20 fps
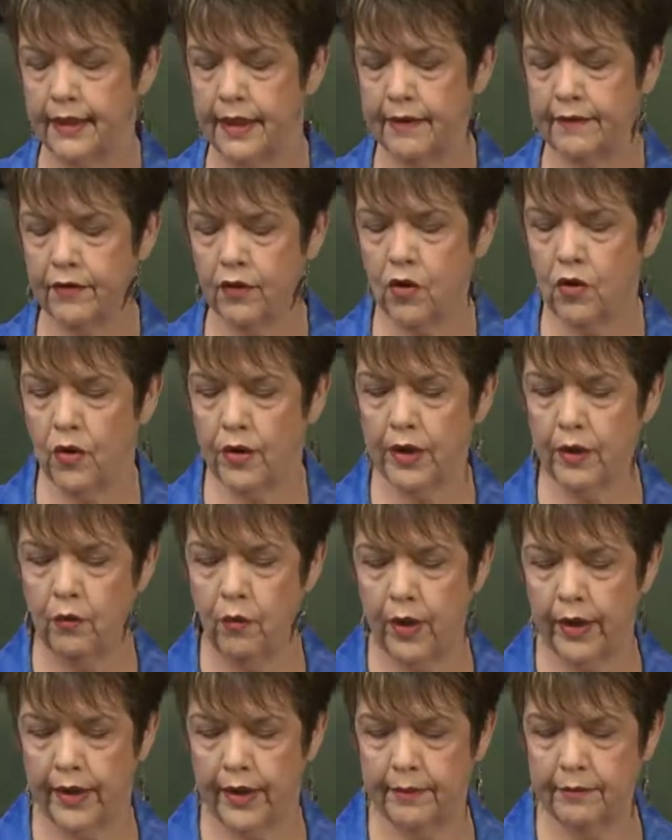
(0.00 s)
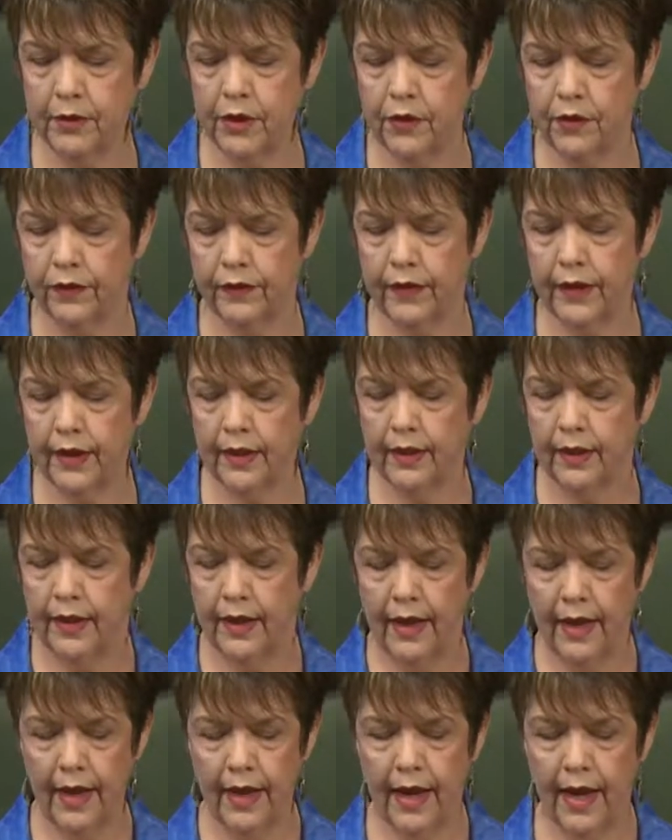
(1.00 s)
It's according to what I'm using.
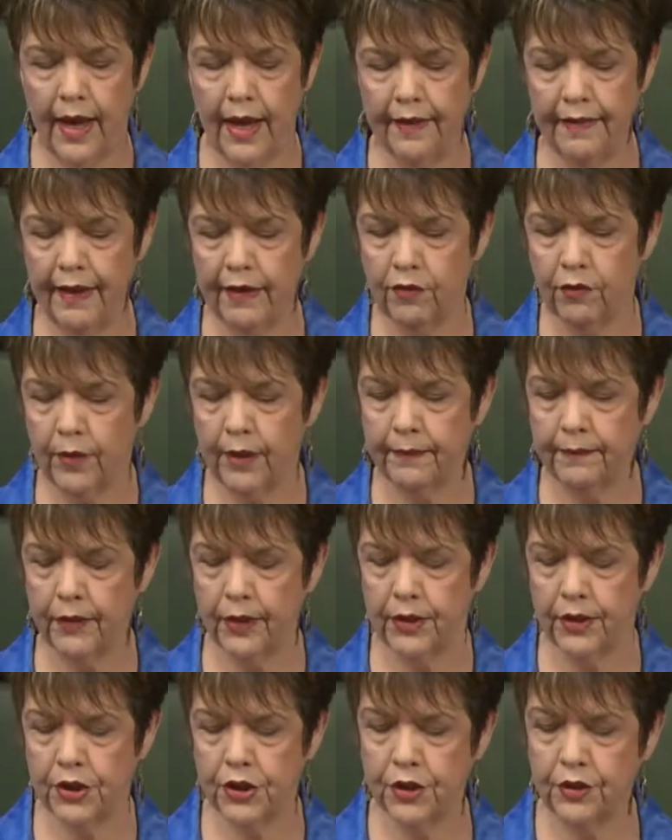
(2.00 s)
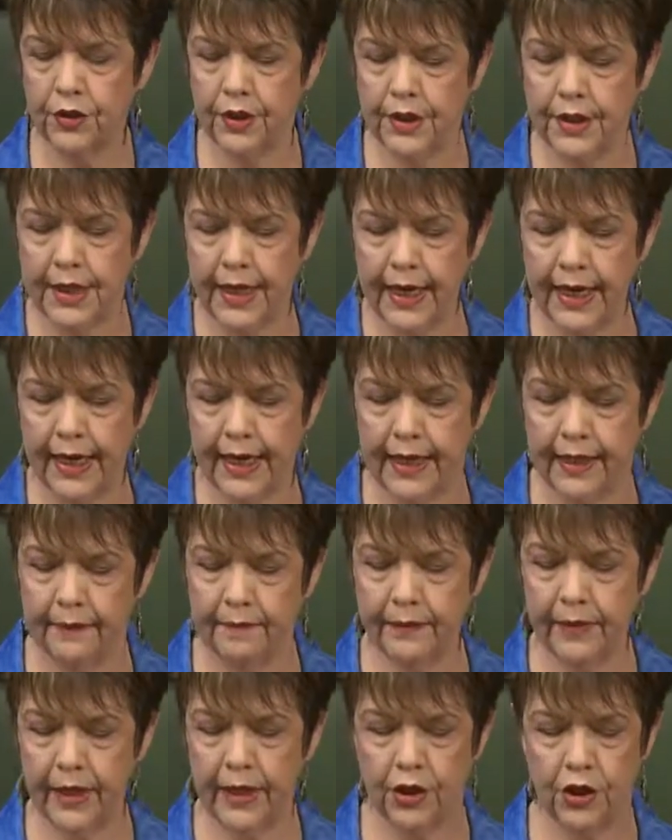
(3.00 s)
And that's what I'm going to do today.
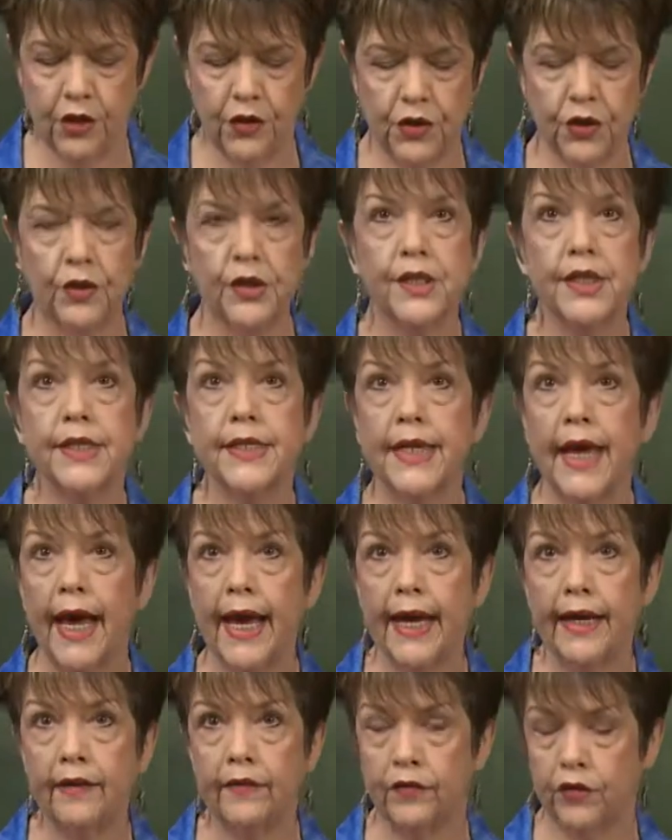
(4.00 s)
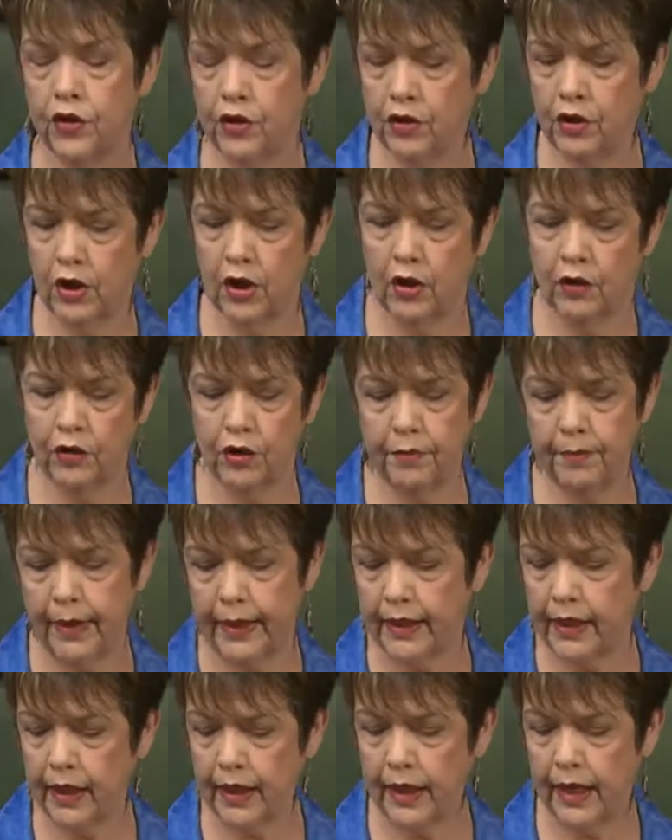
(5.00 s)
And you do it to taste. You know, you may
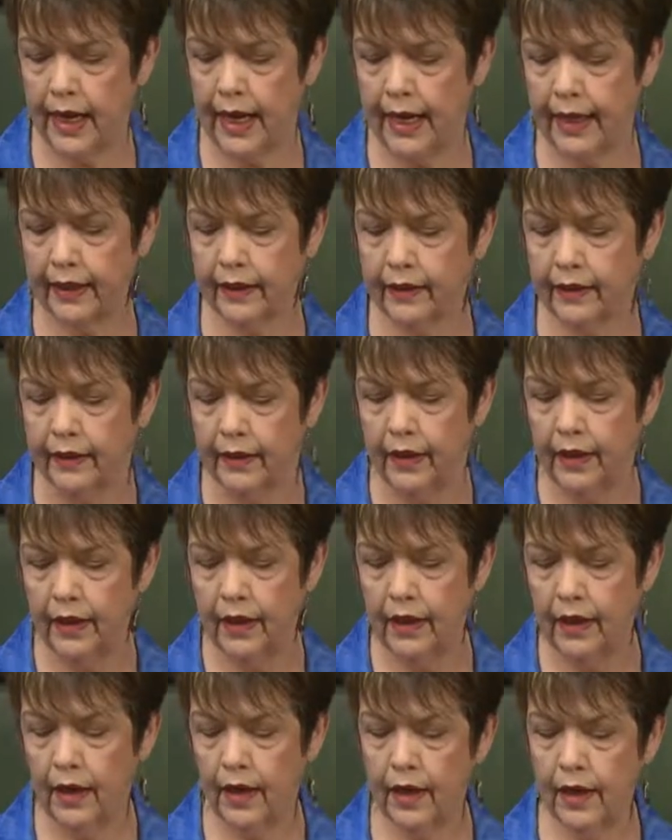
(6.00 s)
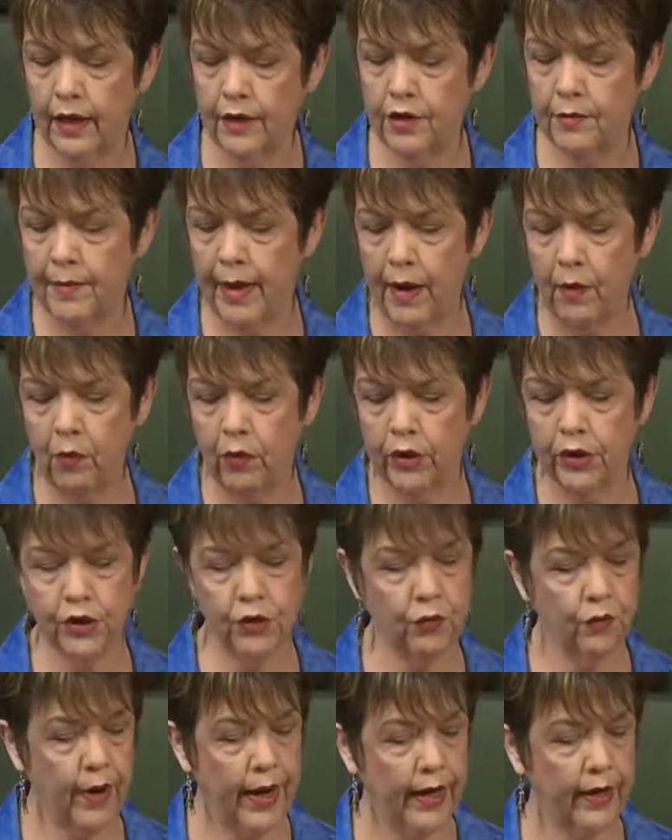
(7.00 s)
not like, you might want to
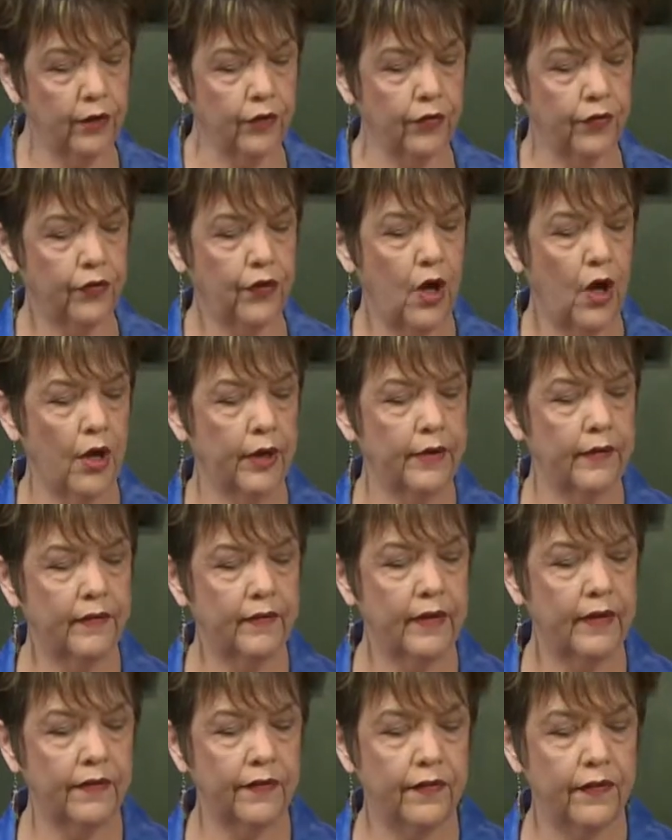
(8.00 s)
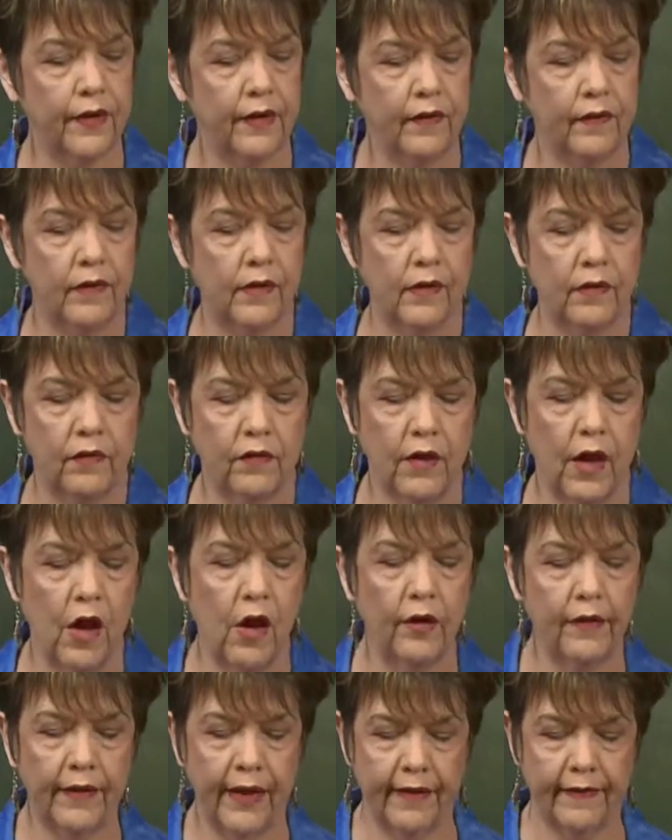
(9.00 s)
do regular salt instead of seasoning
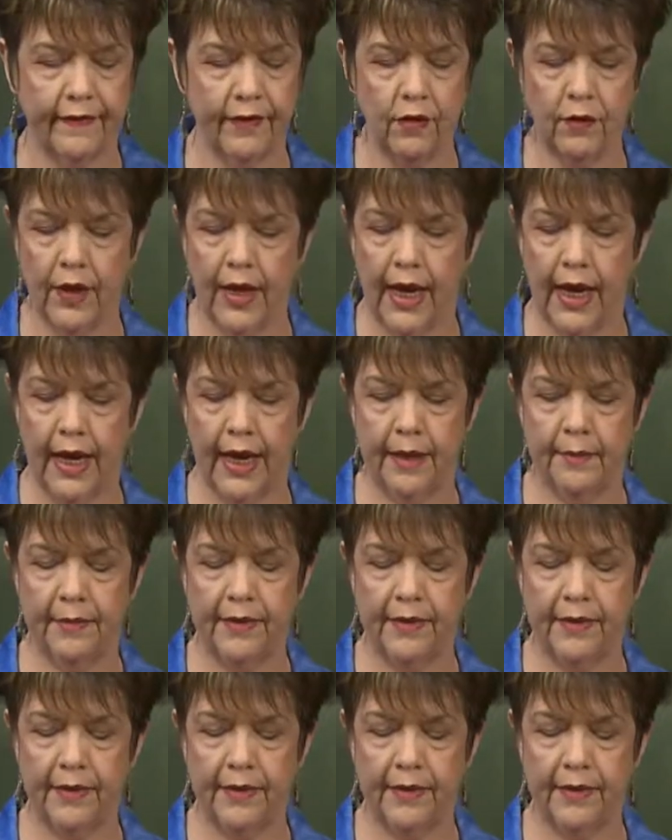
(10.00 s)
salt, and that's okay.